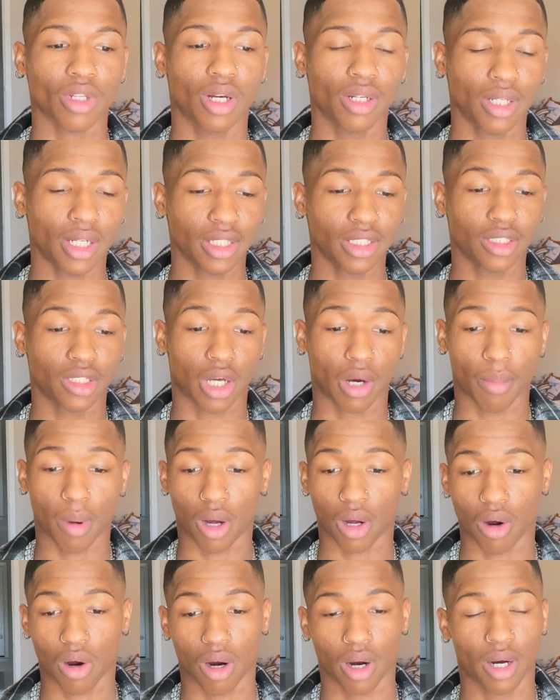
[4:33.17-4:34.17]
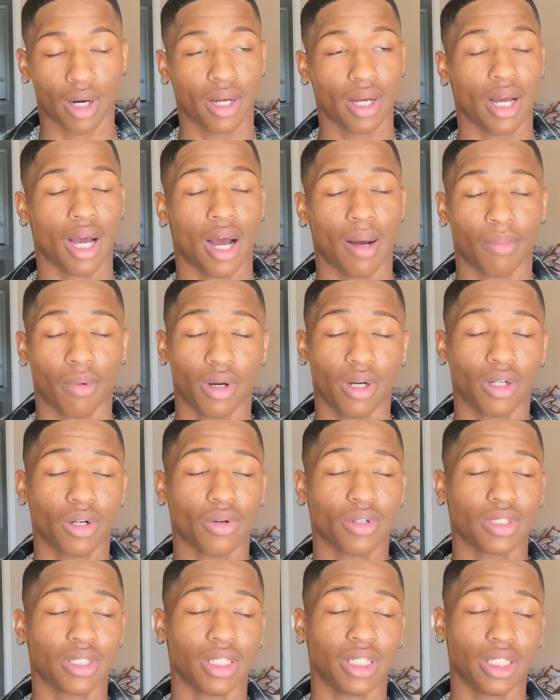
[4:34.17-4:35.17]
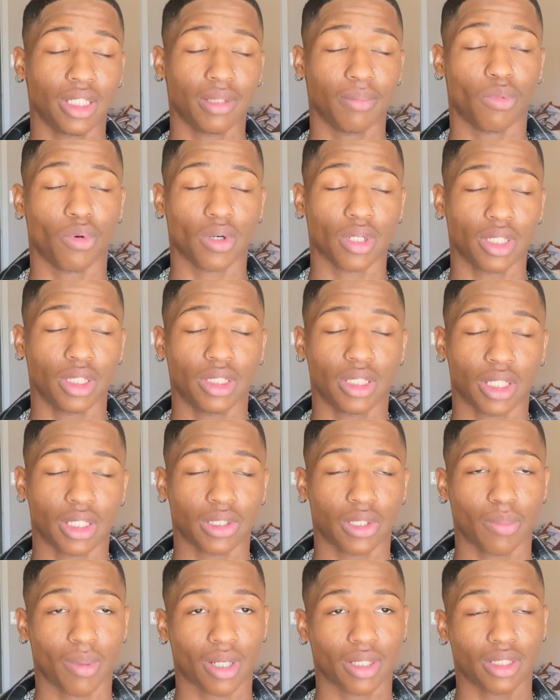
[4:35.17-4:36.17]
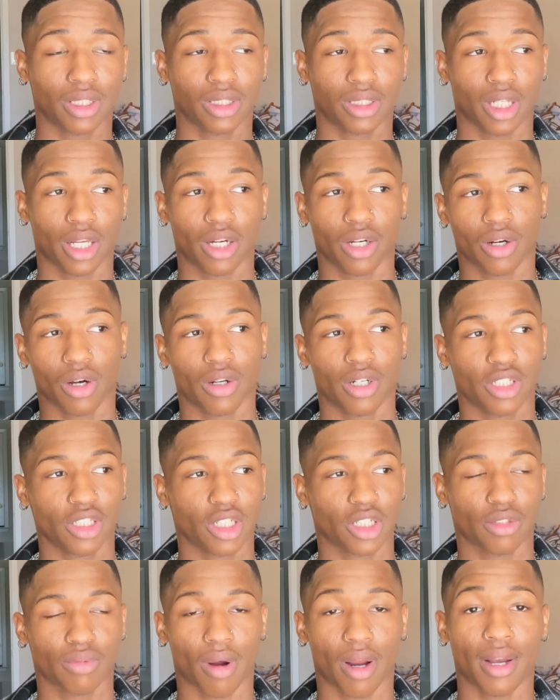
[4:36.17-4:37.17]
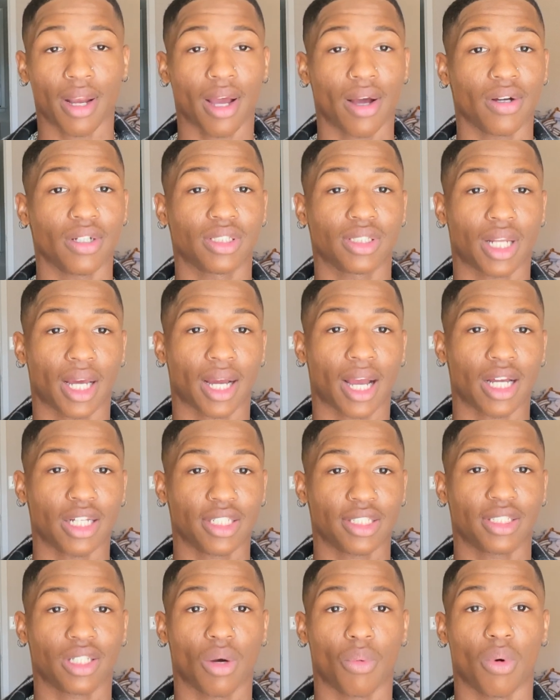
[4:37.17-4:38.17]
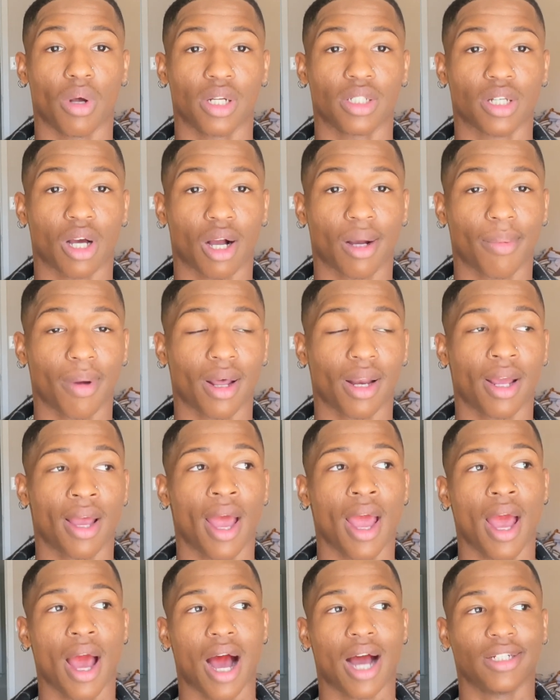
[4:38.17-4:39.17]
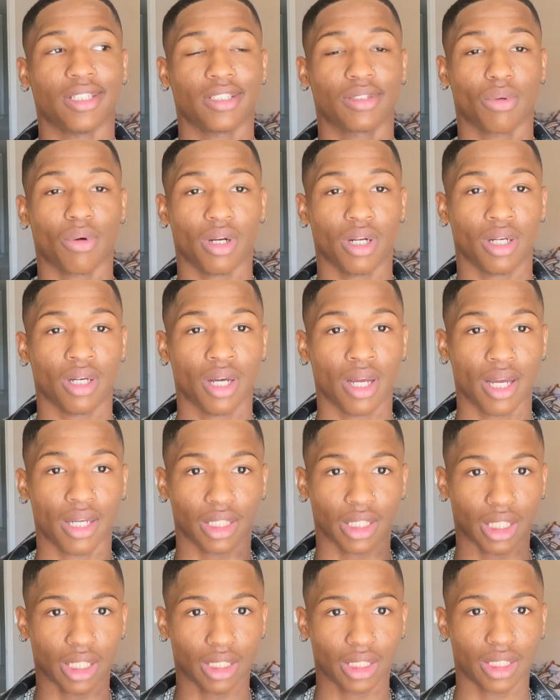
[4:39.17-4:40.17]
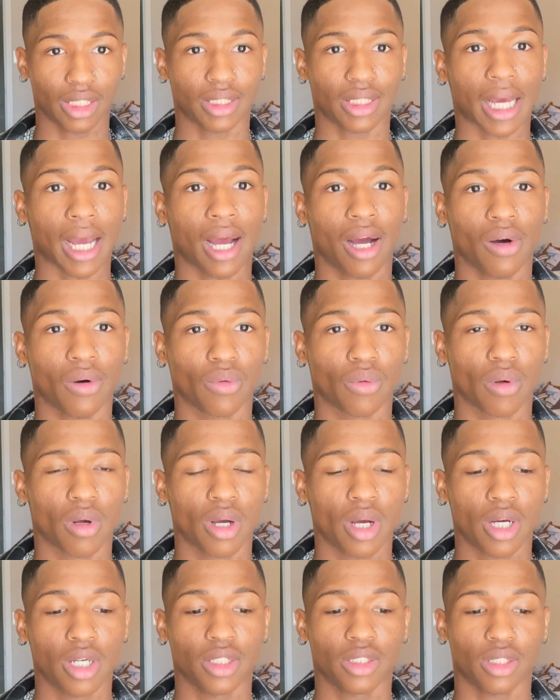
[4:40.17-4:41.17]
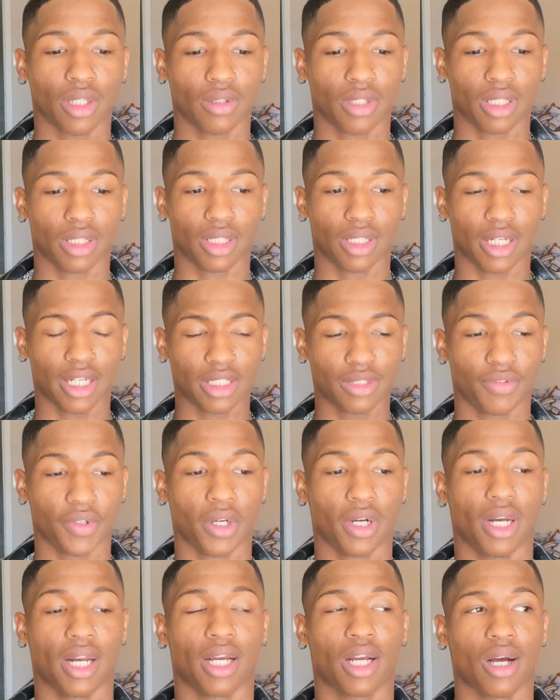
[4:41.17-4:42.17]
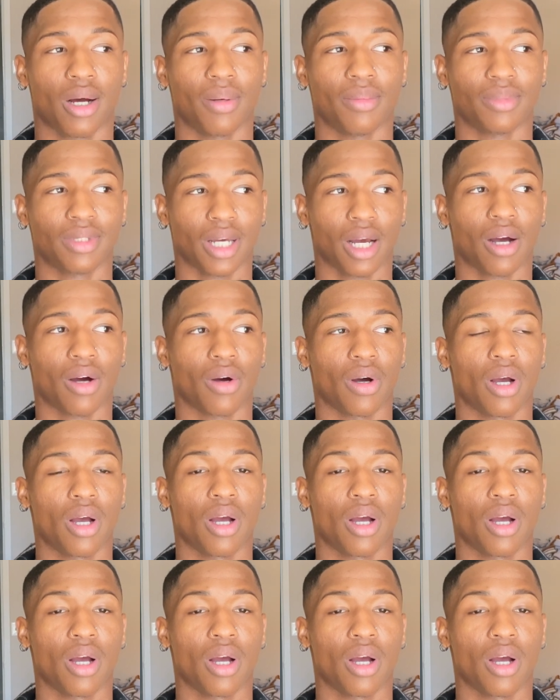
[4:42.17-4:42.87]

They stole my car. I'm going to go into more details about this later on. It's just right now, it's like I just don't want to talk about it. I just want to get this out so that the next video that comes out